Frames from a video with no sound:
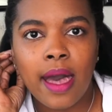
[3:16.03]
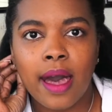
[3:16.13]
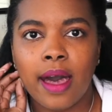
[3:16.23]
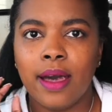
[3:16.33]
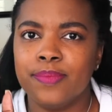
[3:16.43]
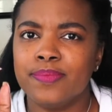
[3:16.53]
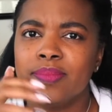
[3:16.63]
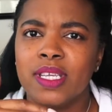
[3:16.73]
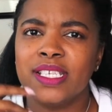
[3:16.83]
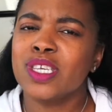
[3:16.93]

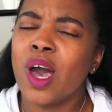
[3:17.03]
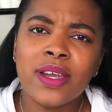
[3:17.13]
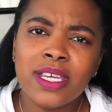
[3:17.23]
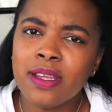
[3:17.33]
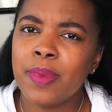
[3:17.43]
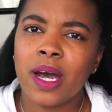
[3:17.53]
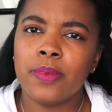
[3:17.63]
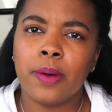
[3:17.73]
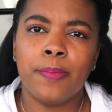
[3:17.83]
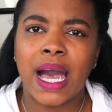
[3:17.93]
and talking
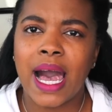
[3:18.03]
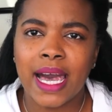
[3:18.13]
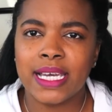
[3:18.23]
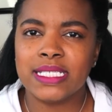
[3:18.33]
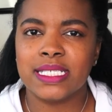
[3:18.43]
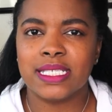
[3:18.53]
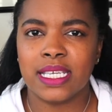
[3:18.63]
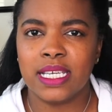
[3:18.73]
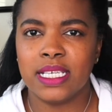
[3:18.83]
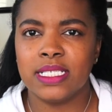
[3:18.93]
about the behind the
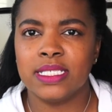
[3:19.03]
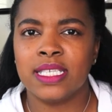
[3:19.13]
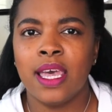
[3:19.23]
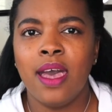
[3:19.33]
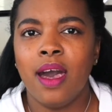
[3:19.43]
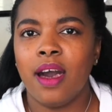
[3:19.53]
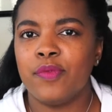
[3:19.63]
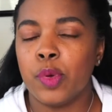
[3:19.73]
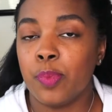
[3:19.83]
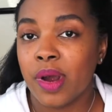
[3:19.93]
scenes
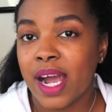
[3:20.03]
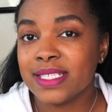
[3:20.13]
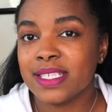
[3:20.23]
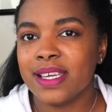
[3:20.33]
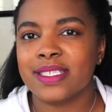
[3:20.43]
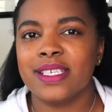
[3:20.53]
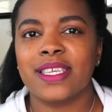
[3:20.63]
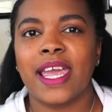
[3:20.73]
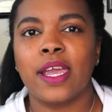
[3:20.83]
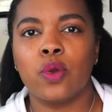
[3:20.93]
of the process is
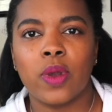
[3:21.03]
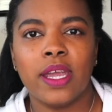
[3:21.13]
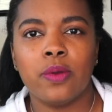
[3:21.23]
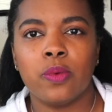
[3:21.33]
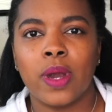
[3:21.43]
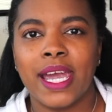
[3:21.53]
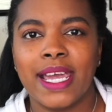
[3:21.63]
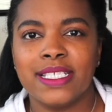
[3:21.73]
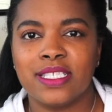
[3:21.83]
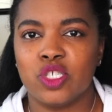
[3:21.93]
a great
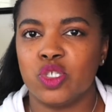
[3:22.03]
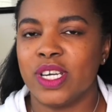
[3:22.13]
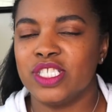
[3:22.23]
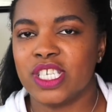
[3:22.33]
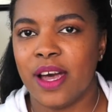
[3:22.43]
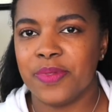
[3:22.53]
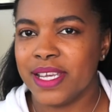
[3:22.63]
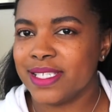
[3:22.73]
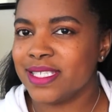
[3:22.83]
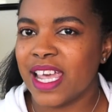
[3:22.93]
way to stretch out the
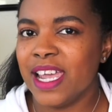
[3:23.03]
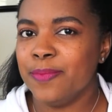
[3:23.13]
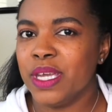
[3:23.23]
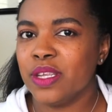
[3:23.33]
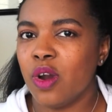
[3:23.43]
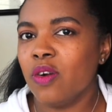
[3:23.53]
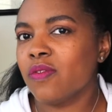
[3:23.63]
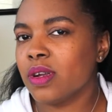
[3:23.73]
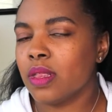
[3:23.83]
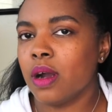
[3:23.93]
excitement
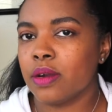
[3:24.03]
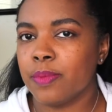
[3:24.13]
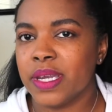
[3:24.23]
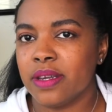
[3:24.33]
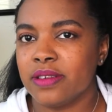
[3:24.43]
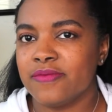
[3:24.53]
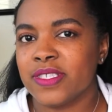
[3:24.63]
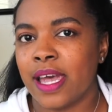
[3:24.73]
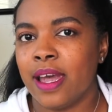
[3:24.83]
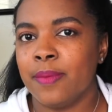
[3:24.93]
over a longer period of
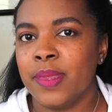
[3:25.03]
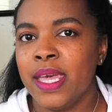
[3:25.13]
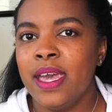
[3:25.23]
time.